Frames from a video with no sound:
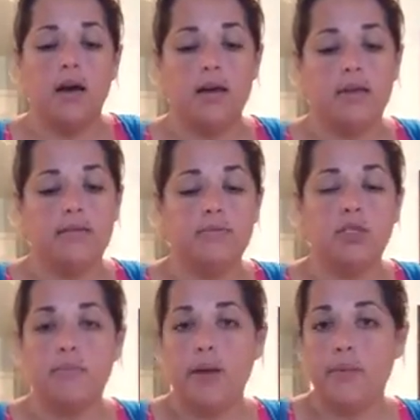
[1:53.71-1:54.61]

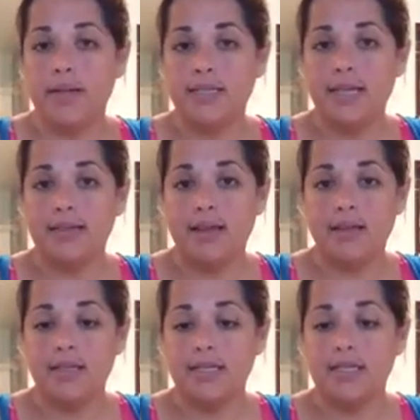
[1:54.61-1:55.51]
So you may want to take that
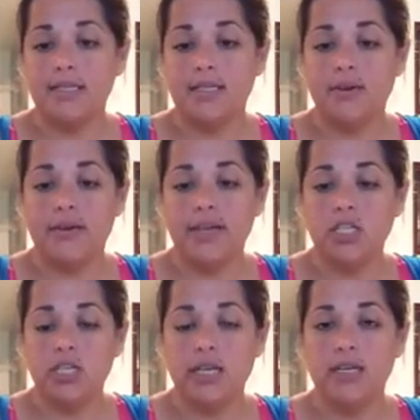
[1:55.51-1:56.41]
into
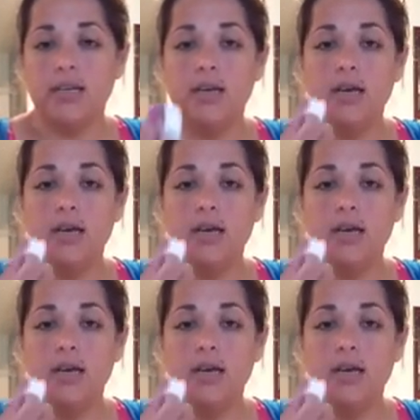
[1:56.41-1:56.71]
consideration.